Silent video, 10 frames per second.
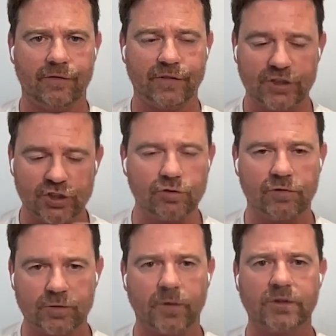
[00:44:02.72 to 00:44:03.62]
fiduciary
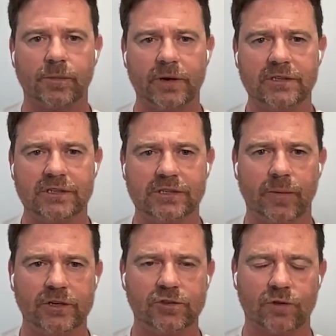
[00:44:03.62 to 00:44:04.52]
responsibility to
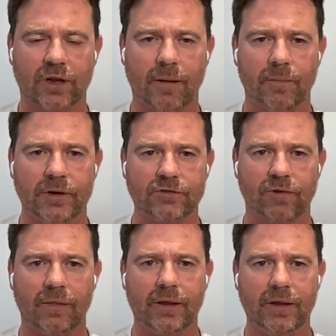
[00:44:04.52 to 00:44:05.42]
make sure the company's
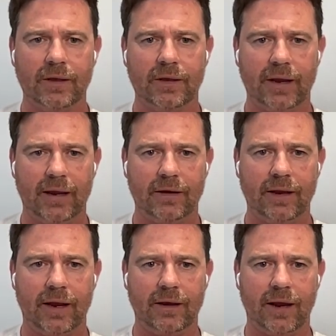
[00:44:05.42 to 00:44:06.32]
run in,
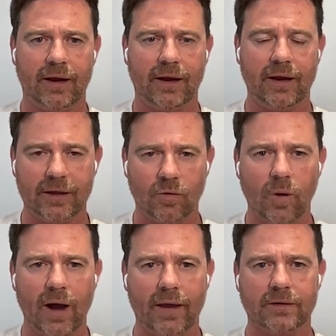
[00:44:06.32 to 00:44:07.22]
in, in a legal
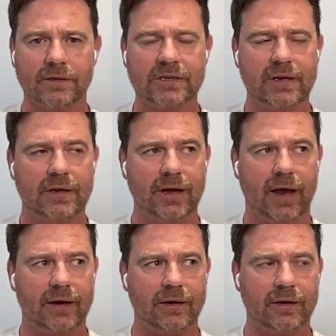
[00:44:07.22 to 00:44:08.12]
way. And,
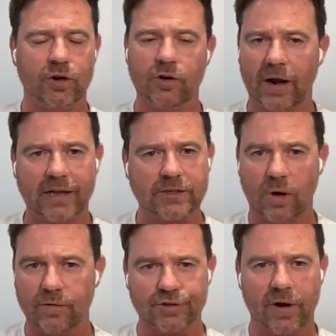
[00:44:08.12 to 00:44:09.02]
and you're not allowed to
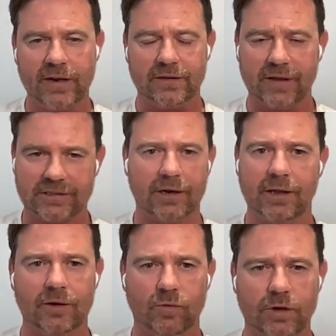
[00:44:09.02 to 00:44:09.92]
own trade. That's
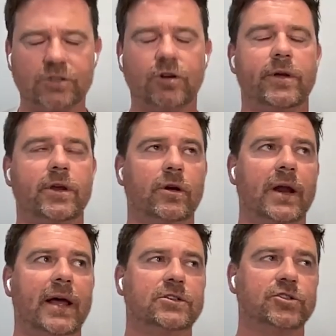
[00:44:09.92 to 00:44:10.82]
illegal. You, sorry, you're not
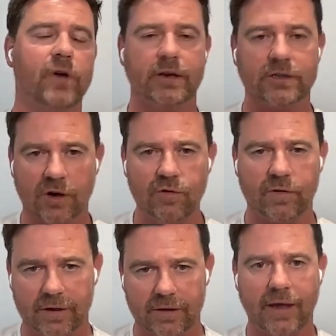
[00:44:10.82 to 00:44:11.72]
allowed to trade
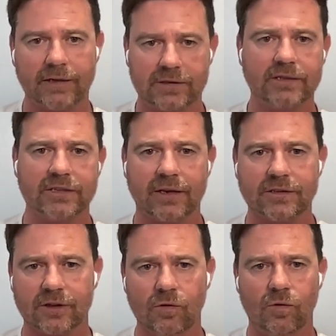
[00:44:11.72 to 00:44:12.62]
solvent. That's that's
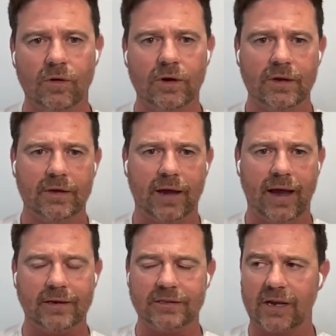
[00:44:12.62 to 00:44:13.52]
against the law.
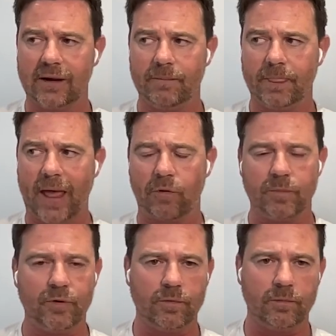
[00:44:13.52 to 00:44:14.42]
And um, that would have
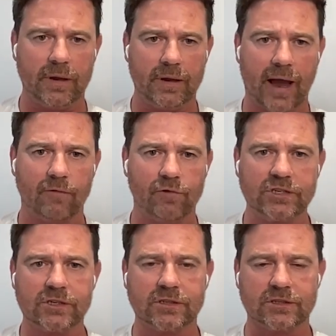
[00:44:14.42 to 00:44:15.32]
put me at
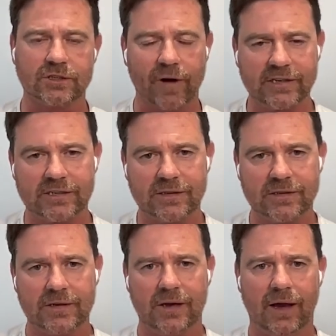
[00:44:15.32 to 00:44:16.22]
risk as a director.
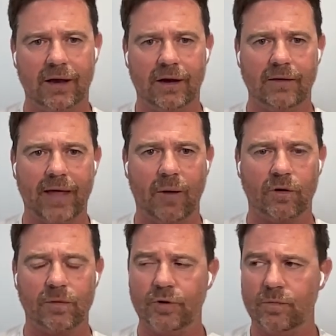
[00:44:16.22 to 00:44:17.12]
Uh, that would
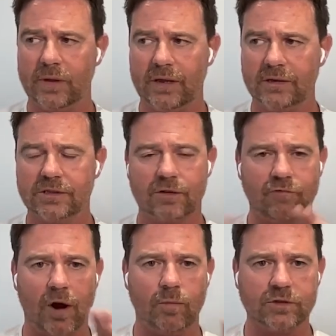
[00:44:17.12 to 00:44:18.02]
have put me into the
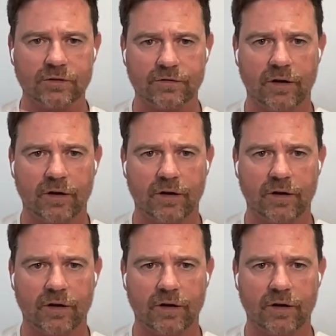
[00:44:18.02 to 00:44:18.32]
realms of, of